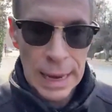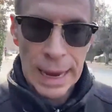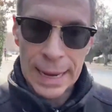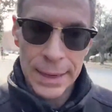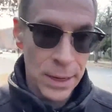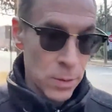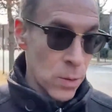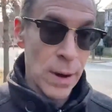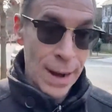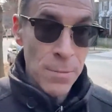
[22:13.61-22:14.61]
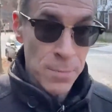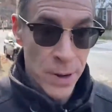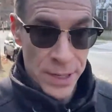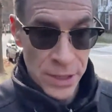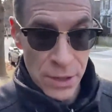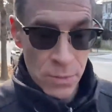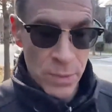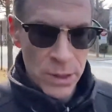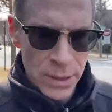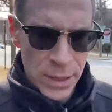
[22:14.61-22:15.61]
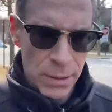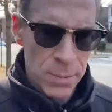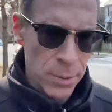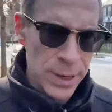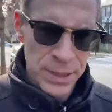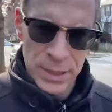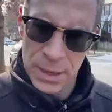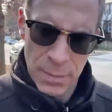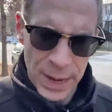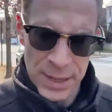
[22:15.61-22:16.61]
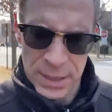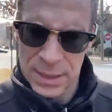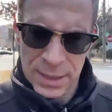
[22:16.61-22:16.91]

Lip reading: and there were outbreaks near military bases.